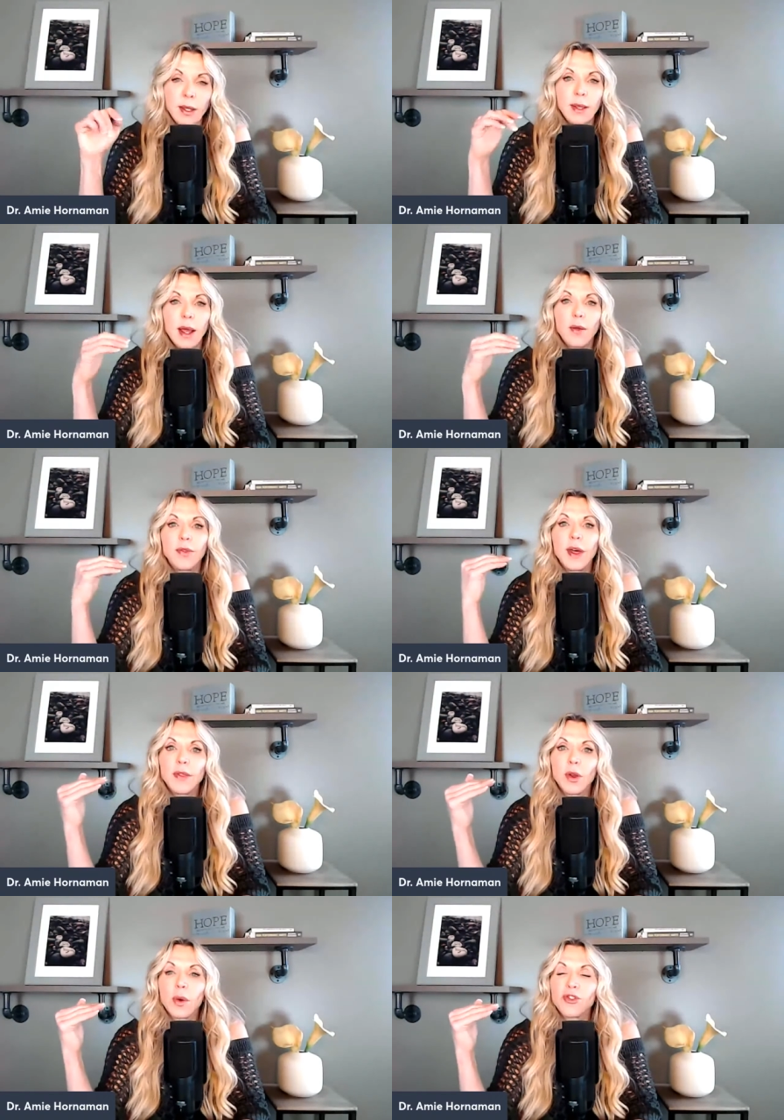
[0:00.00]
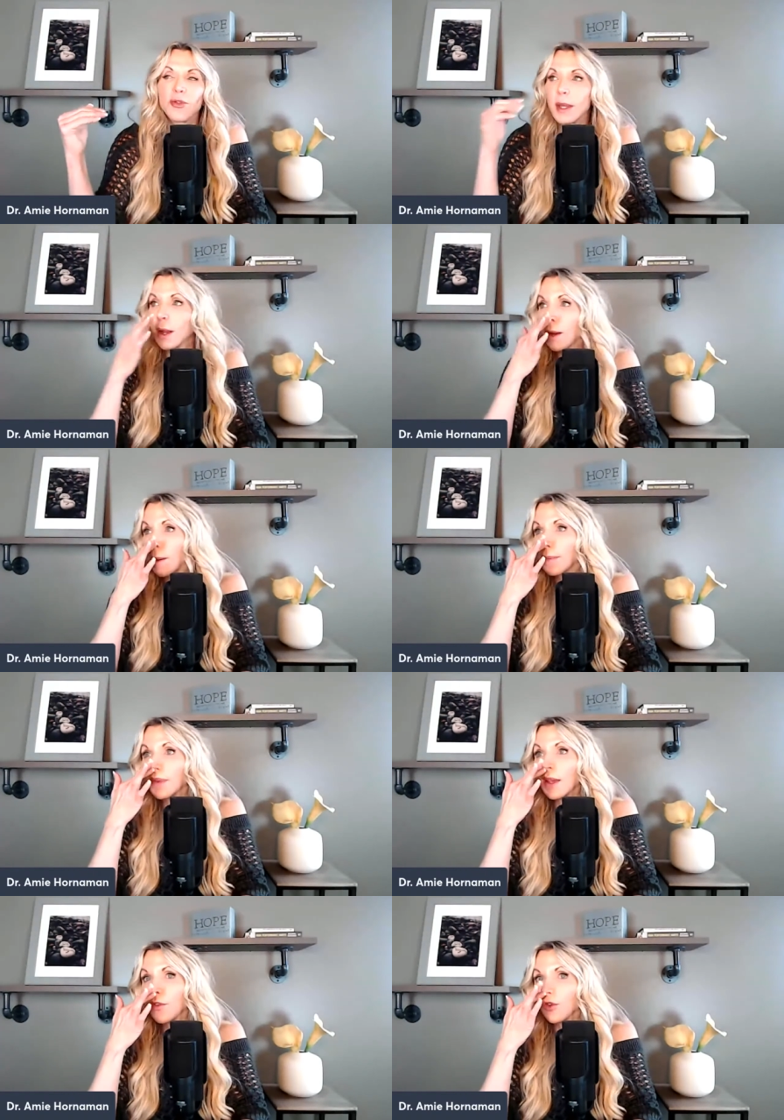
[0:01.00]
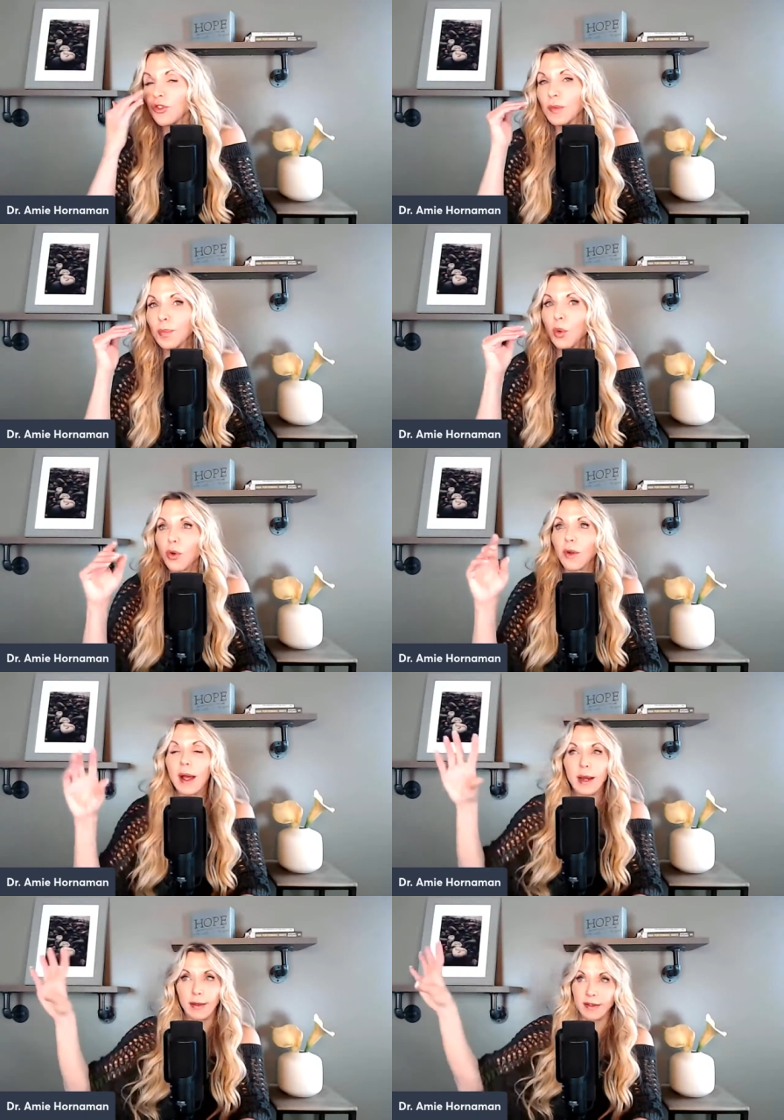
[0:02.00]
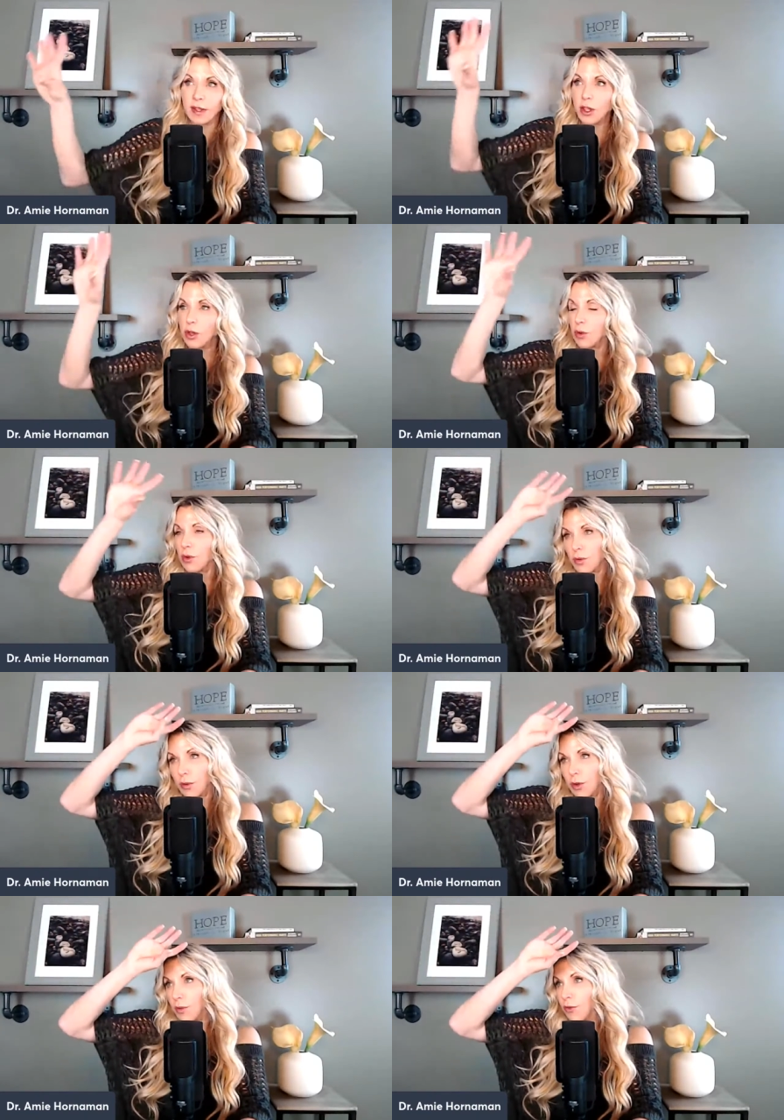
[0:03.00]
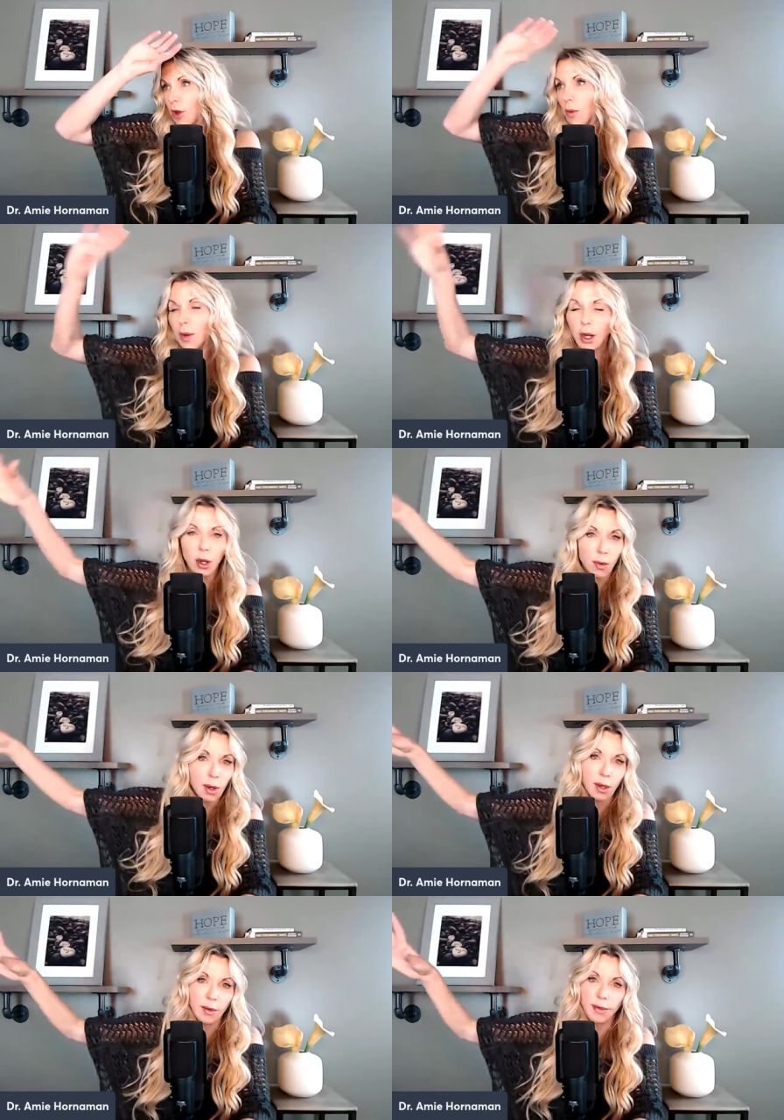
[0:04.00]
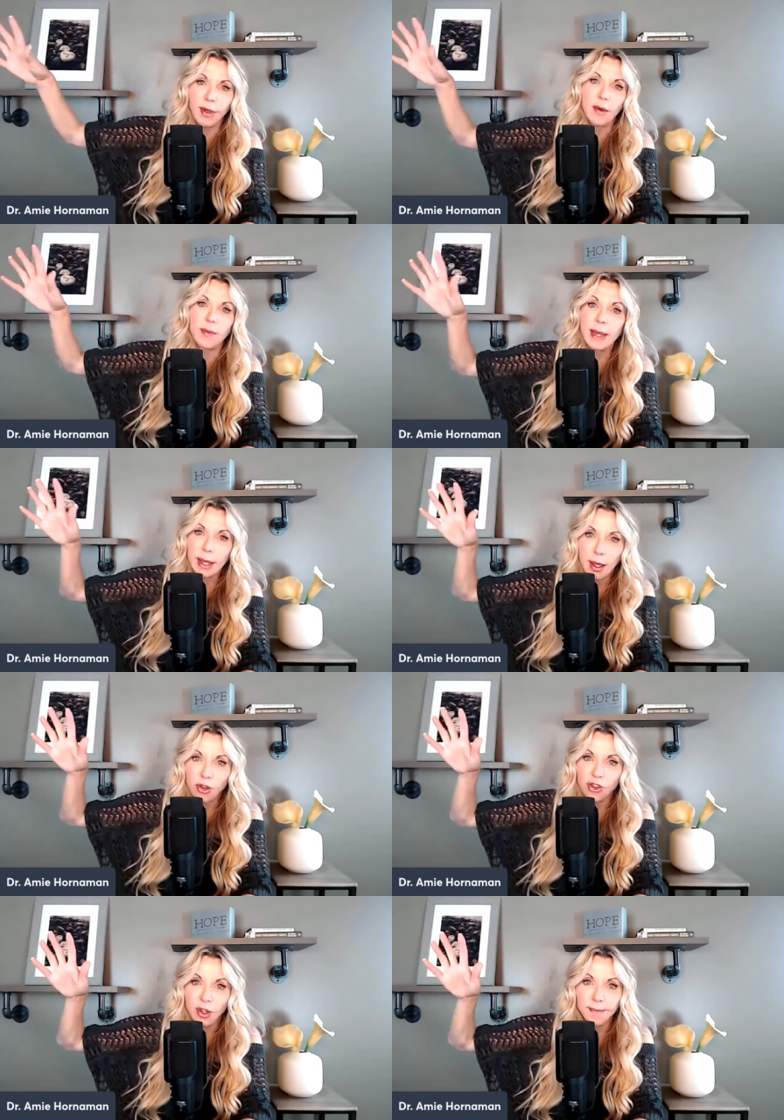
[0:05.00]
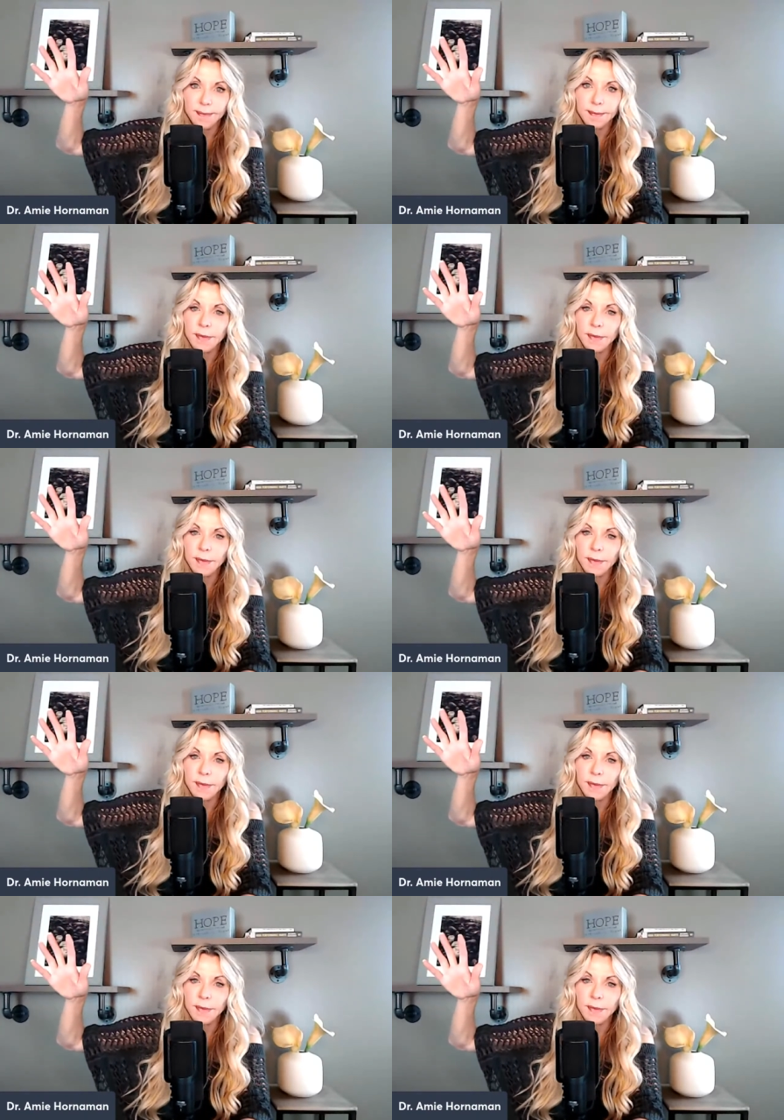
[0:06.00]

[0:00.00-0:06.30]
Now, then the question becomes if you're just borderline, and let's say you you, you don't want to go on thyroid medication,